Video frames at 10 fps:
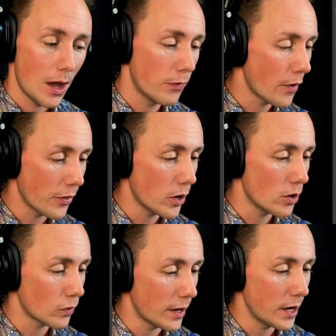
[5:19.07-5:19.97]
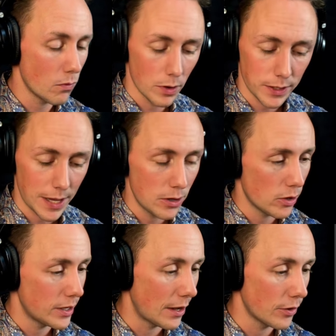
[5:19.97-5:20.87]
We've got the notes right here. Once again, you
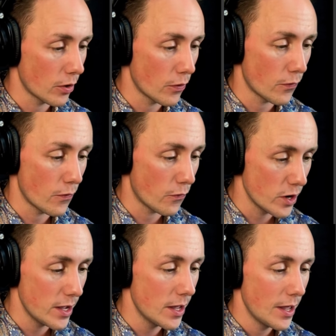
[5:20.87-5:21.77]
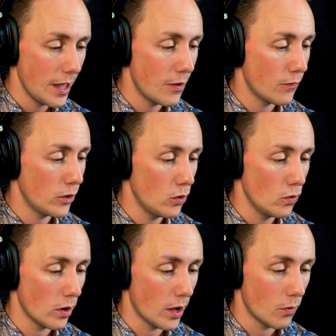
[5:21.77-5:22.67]
can download those for free if
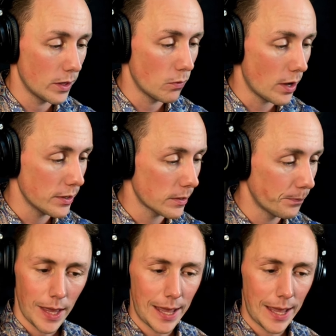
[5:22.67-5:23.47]
you really want.